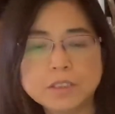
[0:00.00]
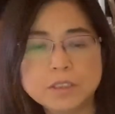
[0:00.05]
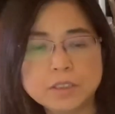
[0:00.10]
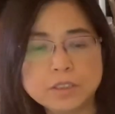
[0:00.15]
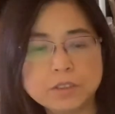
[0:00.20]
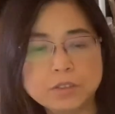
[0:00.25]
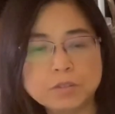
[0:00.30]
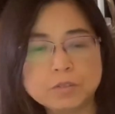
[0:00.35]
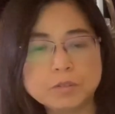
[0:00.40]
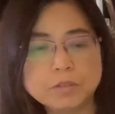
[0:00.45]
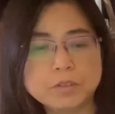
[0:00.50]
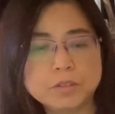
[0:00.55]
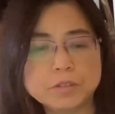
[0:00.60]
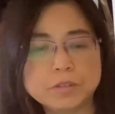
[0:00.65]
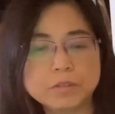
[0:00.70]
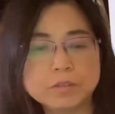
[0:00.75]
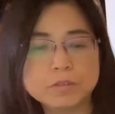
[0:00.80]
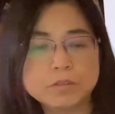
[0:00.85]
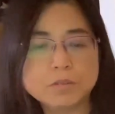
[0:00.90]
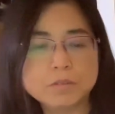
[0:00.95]

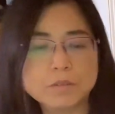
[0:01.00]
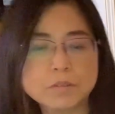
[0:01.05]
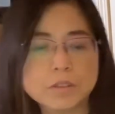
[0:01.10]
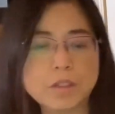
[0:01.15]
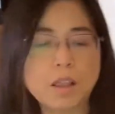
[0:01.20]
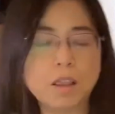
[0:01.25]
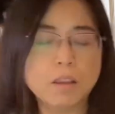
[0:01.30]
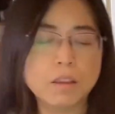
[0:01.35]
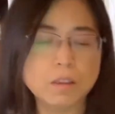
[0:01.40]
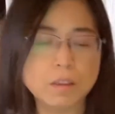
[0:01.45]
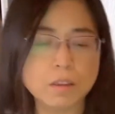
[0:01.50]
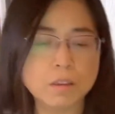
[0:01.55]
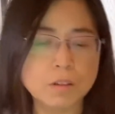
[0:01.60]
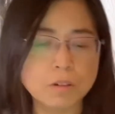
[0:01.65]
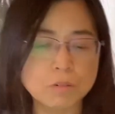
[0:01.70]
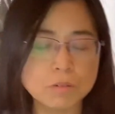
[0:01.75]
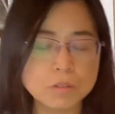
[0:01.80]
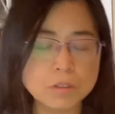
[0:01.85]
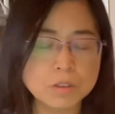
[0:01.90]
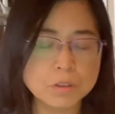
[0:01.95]

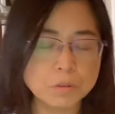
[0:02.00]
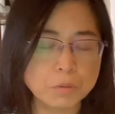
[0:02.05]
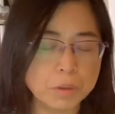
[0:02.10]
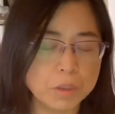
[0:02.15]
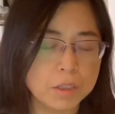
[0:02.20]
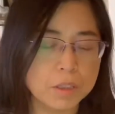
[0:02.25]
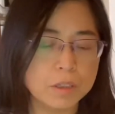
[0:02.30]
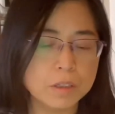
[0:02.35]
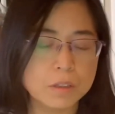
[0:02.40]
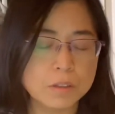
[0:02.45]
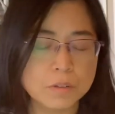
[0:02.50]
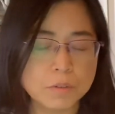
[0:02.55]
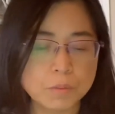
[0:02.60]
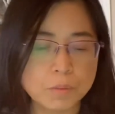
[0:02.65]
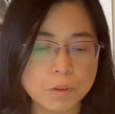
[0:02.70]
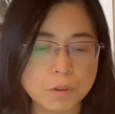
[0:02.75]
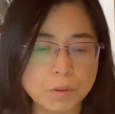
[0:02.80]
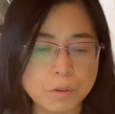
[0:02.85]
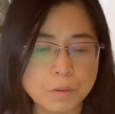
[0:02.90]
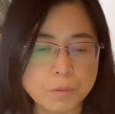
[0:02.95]
Those 3
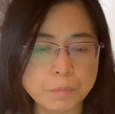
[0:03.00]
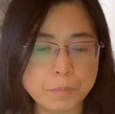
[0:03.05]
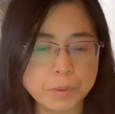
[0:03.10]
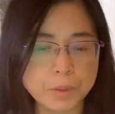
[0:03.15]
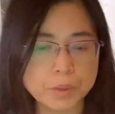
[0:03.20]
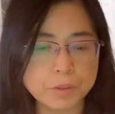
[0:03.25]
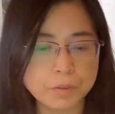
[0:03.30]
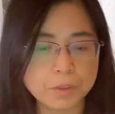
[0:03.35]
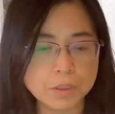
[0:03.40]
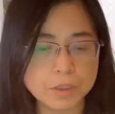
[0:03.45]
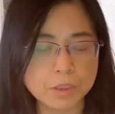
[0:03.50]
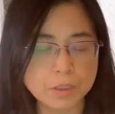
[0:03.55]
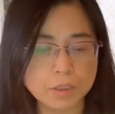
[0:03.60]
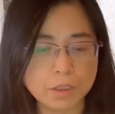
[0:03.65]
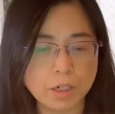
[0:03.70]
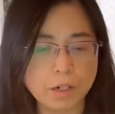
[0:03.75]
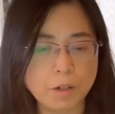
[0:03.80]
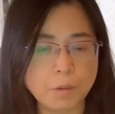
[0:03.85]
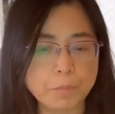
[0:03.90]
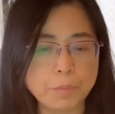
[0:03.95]
will be greatly
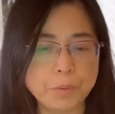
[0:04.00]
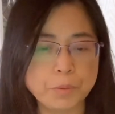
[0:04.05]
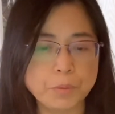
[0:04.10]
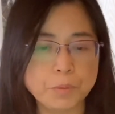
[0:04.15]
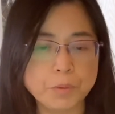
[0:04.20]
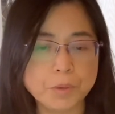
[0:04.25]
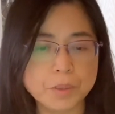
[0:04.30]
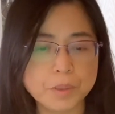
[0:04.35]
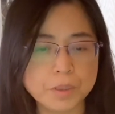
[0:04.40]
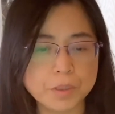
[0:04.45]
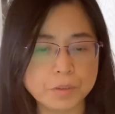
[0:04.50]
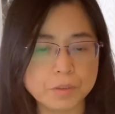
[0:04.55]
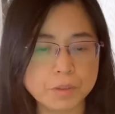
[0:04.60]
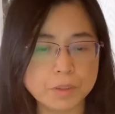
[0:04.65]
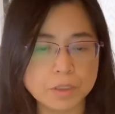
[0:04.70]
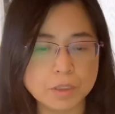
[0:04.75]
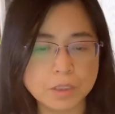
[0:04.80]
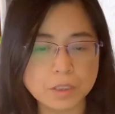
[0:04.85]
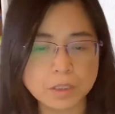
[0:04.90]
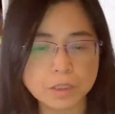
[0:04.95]
help you
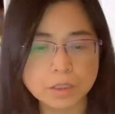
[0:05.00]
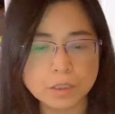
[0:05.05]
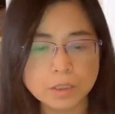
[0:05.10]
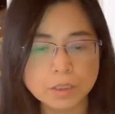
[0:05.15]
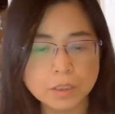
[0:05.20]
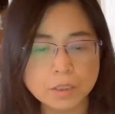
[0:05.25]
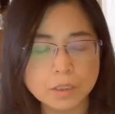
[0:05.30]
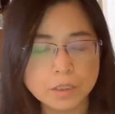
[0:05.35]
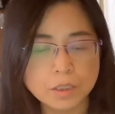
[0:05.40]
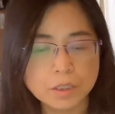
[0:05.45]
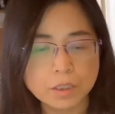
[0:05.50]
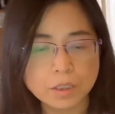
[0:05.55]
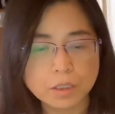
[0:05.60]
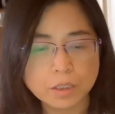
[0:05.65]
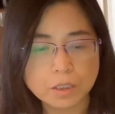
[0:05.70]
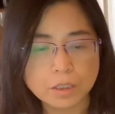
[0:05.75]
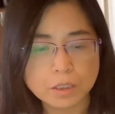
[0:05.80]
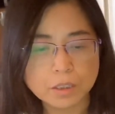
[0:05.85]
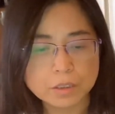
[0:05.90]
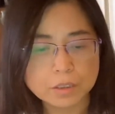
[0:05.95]
reduce the
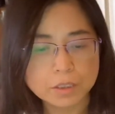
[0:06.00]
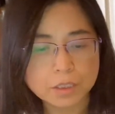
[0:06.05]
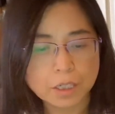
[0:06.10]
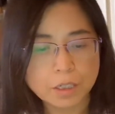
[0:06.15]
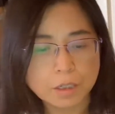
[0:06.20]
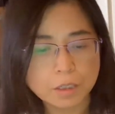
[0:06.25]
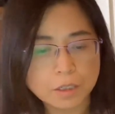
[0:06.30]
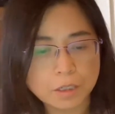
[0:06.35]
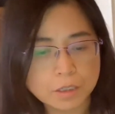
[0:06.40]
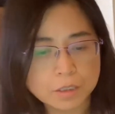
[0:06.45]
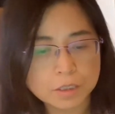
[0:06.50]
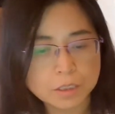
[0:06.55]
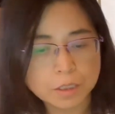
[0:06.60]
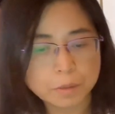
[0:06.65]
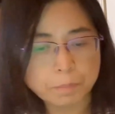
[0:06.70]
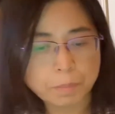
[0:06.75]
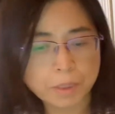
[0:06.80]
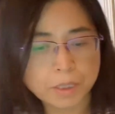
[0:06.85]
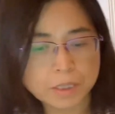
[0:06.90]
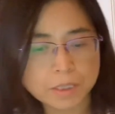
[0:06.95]

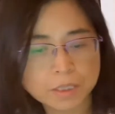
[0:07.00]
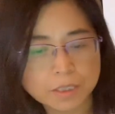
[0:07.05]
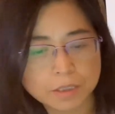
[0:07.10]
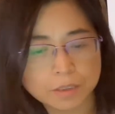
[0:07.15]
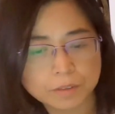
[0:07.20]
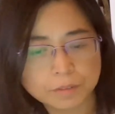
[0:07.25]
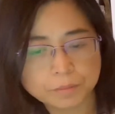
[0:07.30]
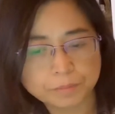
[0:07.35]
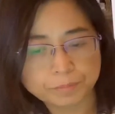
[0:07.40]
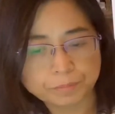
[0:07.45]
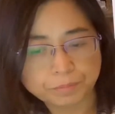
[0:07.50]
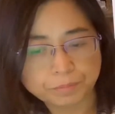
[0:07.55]
constipation.